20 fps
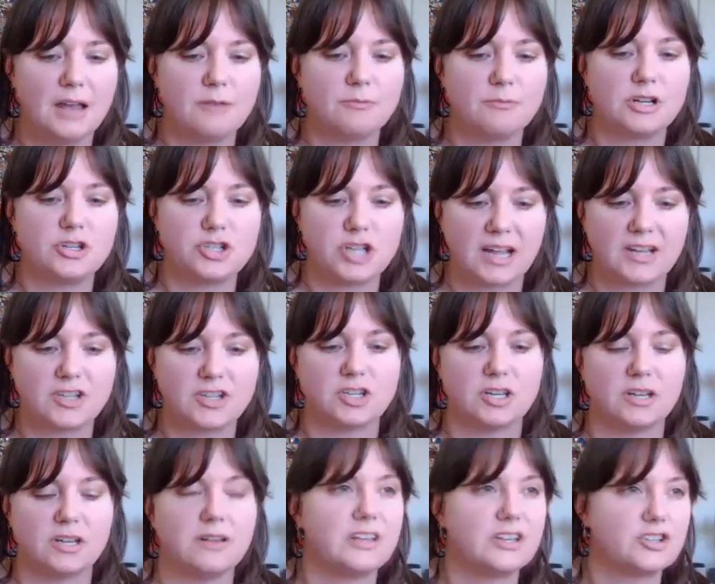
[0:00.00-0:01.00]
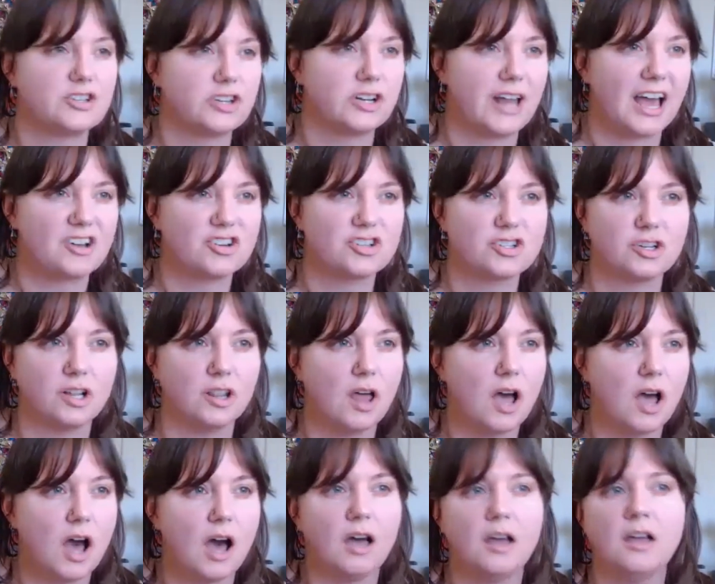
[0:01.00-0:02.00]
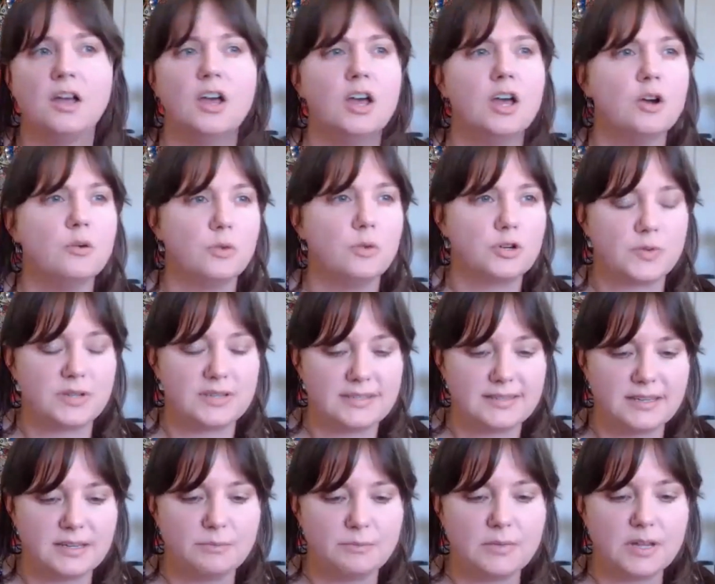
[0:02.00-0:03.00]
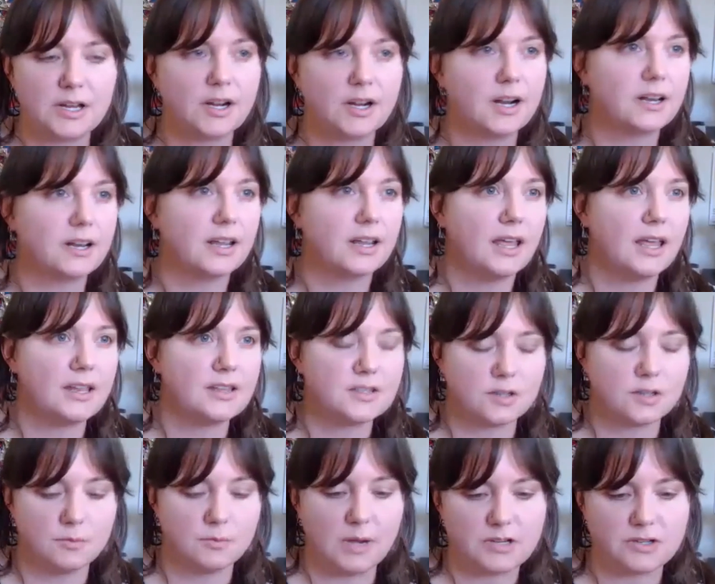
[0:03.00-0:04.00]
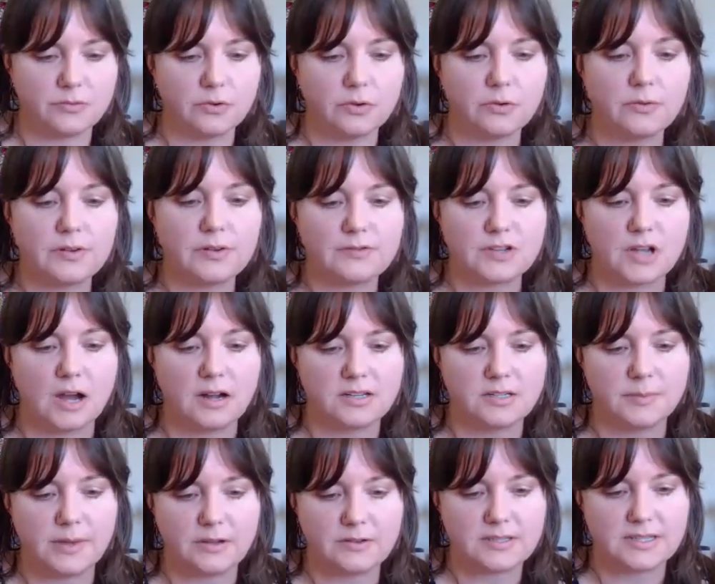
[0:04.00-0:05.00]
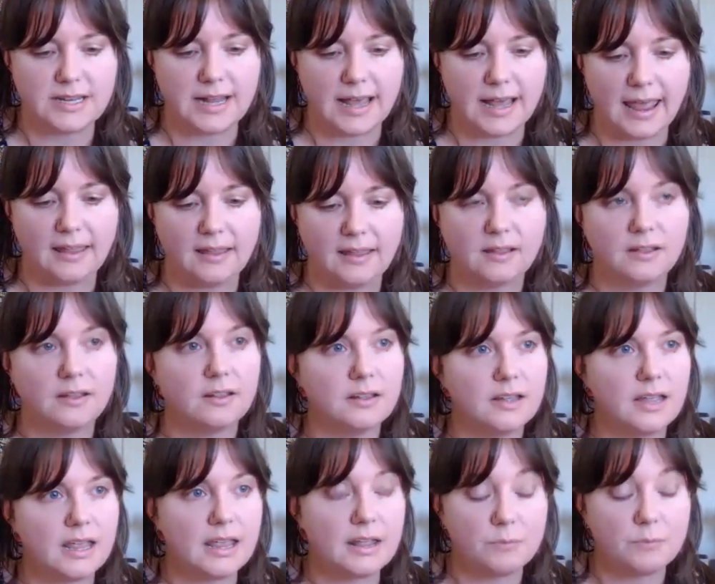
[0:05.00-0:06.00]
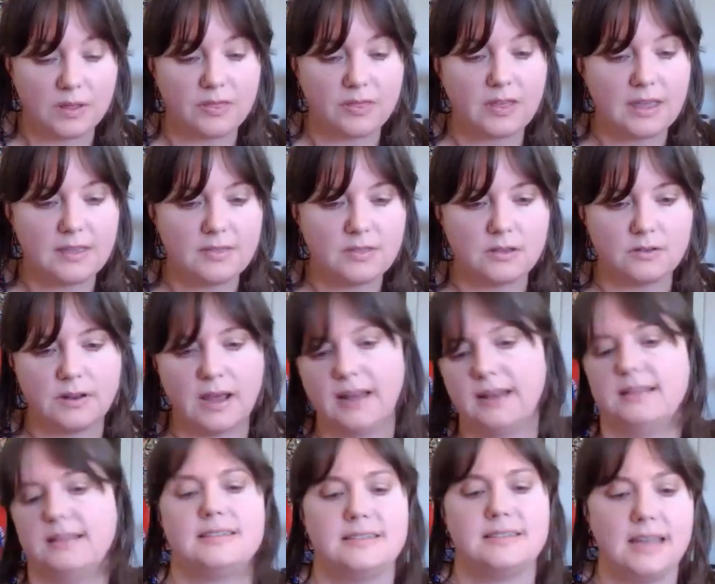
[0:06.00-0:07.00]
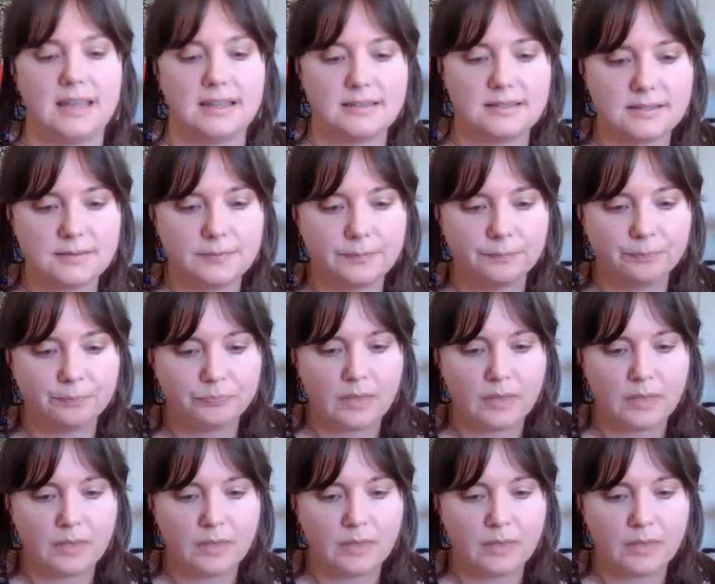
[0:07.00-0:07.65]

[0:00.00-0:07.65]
and rejection of international law, which we see mirrored in so much of what we've talked about today within the United States.